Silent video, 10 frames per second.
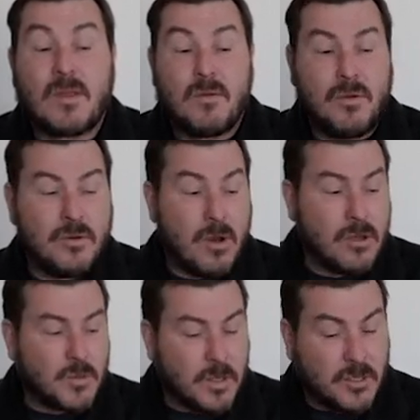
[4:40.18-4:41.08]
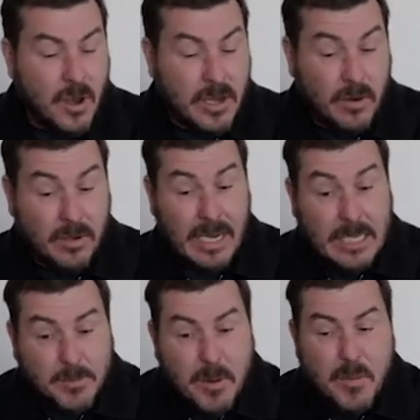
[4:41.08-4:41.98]
Who knows what's going on?
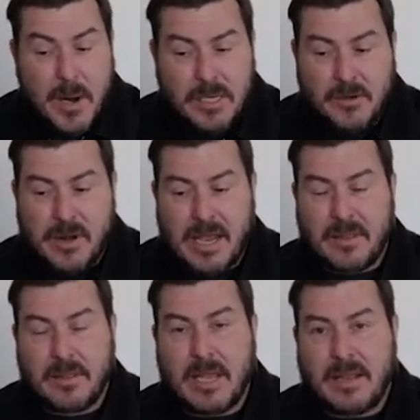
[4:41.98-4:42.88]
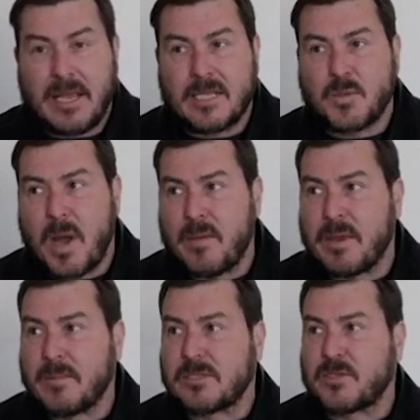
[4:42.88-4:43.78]
It's bewildering, and that's why we
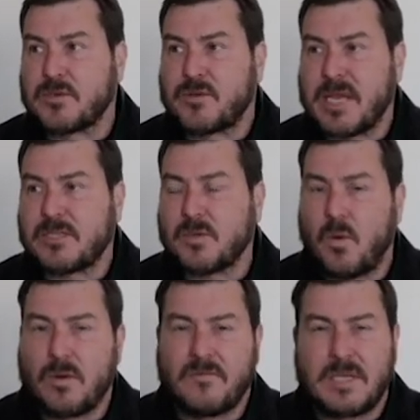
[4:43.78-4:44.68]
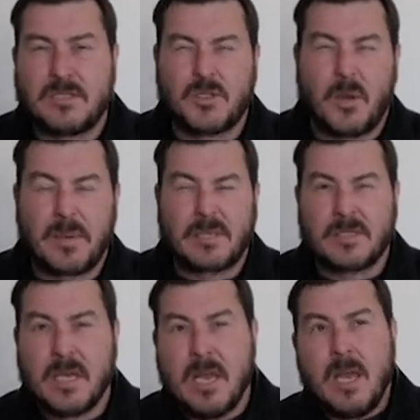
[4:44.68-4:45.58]
must address all of these topics,
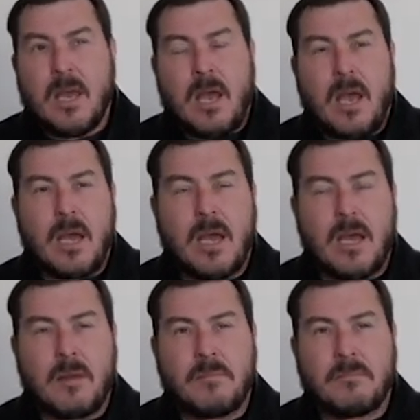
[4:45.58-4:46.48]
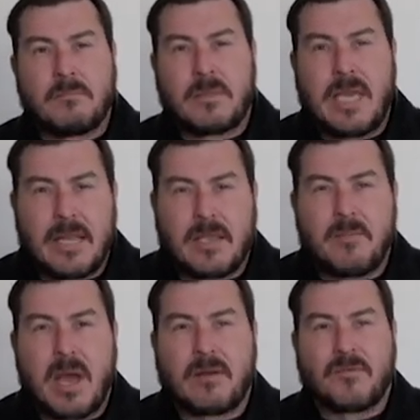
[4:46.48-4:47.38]
get them
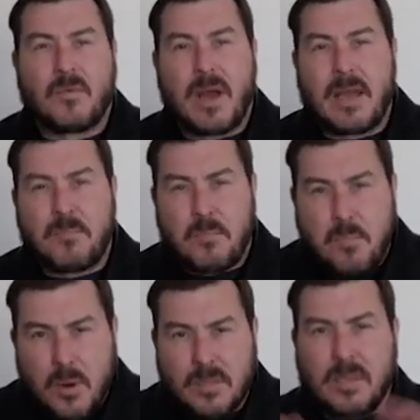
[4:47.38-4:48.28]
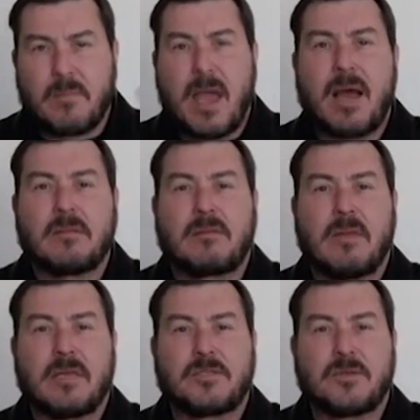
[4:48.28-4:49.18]
out of the way, put them out
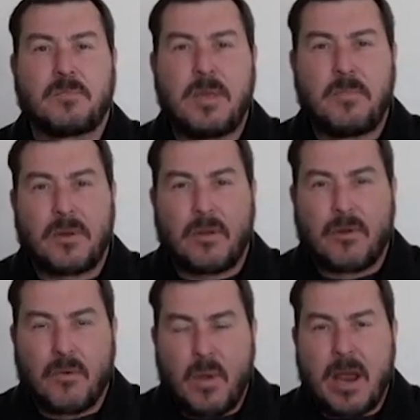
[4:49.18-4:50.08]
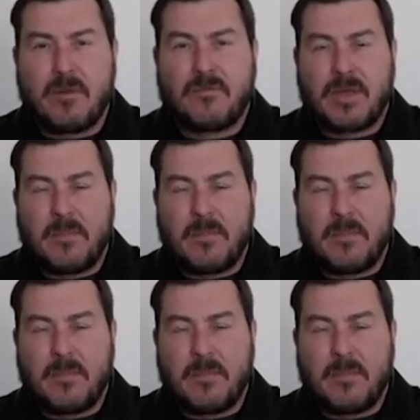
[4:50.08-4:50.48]
there so that people are aware of them,